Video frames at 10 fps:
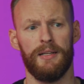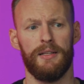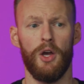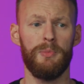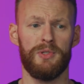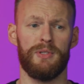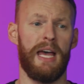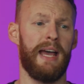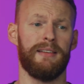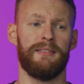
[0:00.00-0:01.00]
The open source
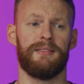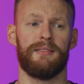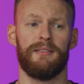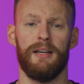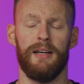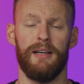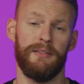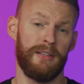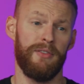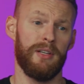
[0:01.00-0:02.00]
hackers
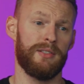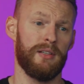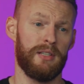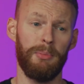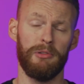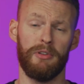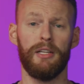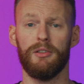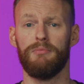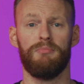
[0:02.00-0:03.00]
have given us a couple of really
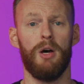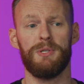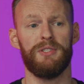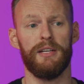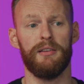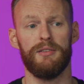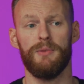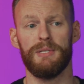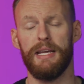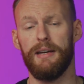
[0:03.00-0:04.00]
good options here in
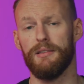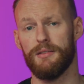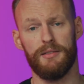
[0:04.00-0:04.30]
terms of standards.